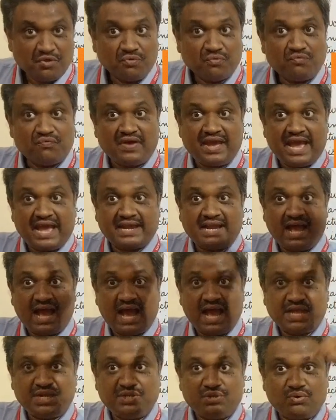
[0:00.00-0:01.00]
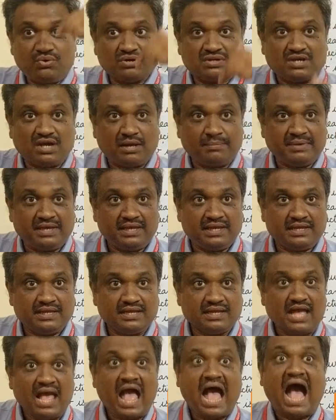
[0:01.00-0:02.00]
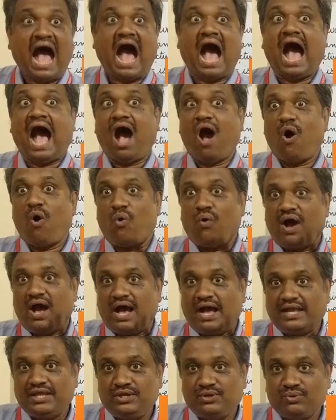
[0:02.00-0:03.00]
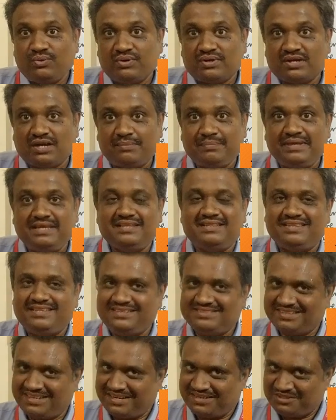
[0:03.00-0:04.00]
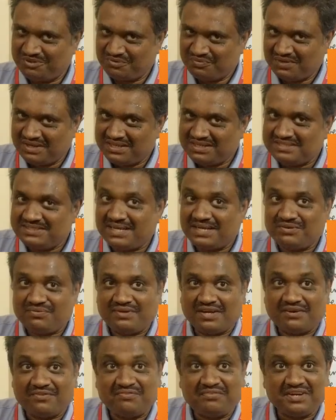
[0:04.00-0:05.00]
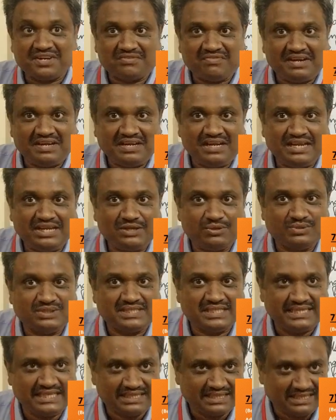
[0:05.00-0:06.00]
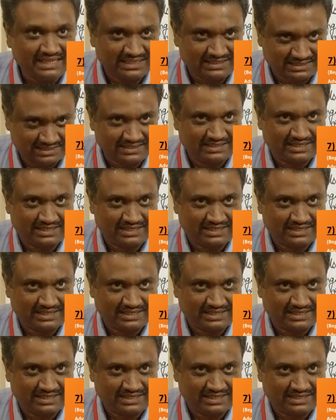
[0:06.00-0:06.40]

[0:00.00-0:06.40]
When are you coming? How are you coming? These are the words that we are frequently using in this.